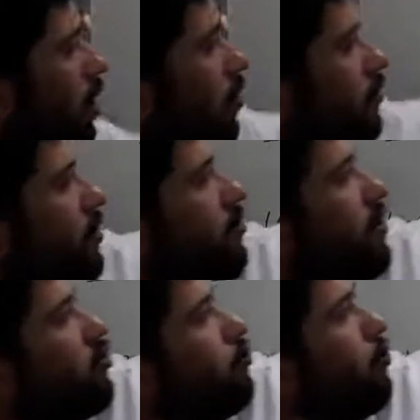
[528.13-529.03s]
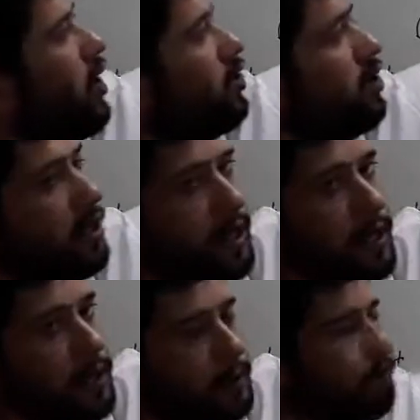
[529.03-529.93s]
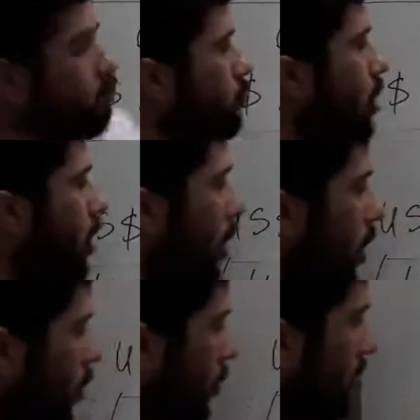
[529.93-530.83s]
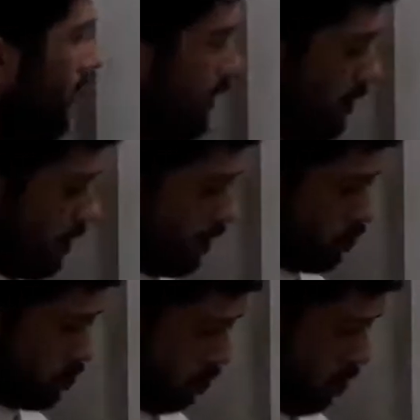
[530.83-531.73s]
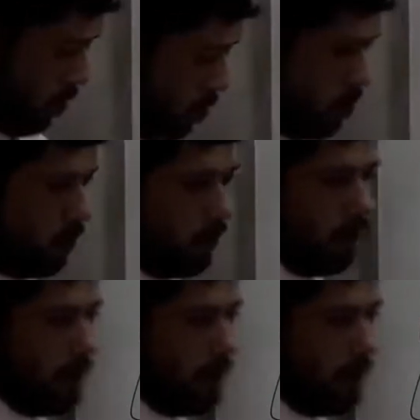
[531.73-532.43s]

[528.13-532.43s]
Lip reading: of this expression here. Okay, so